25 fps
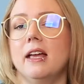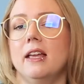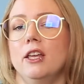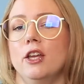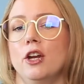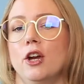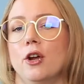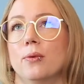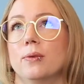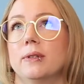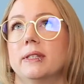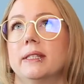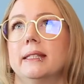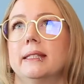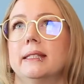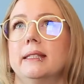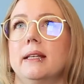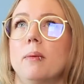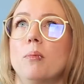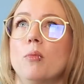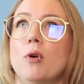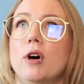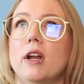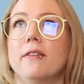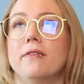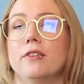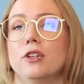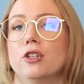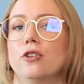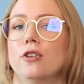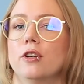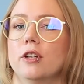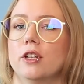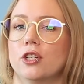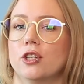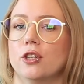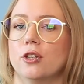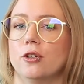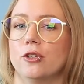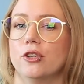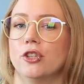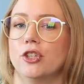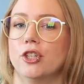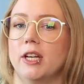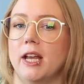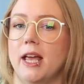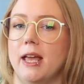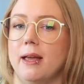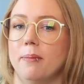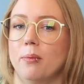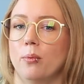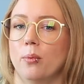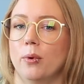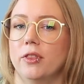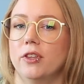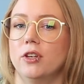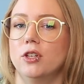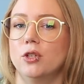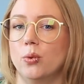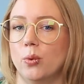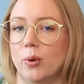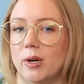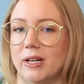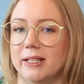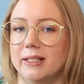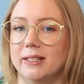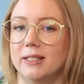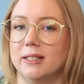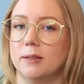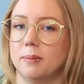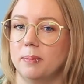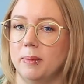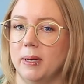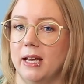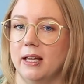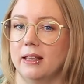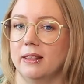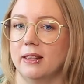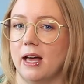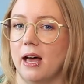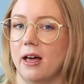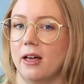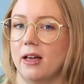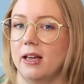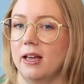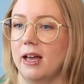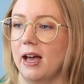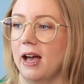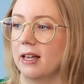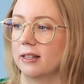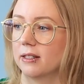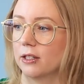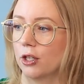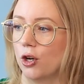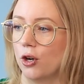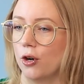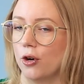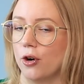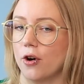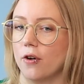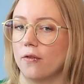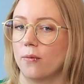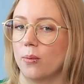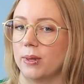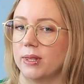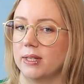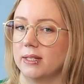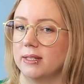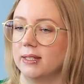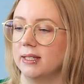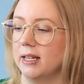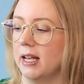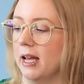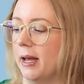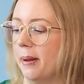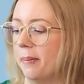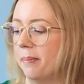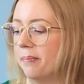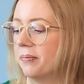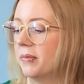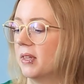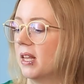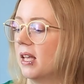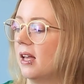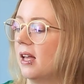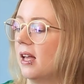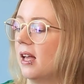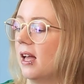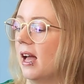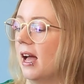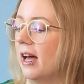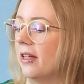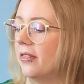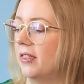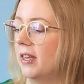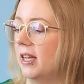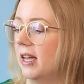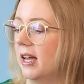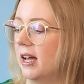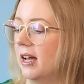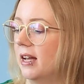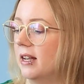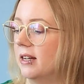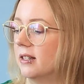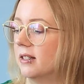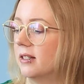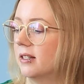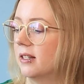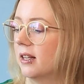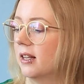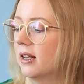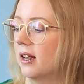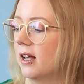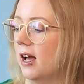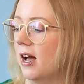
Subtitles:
somewhat of a traditional shape with a twist, being that it has a curve with a stem at the end,